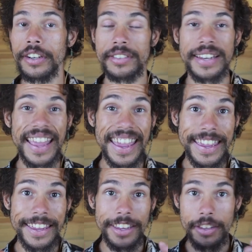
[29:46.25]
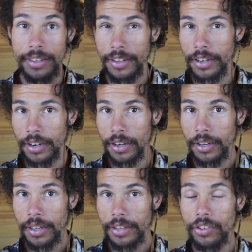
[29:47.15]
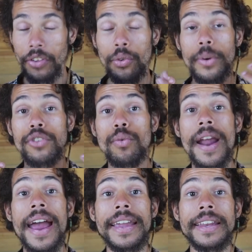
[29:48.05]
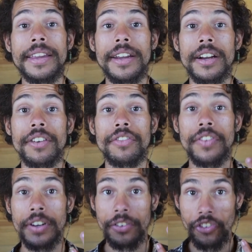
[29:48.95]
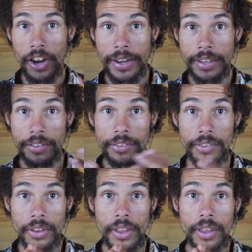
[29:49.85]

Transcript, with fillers: It's an eight year it's also a dragon year for Chinese,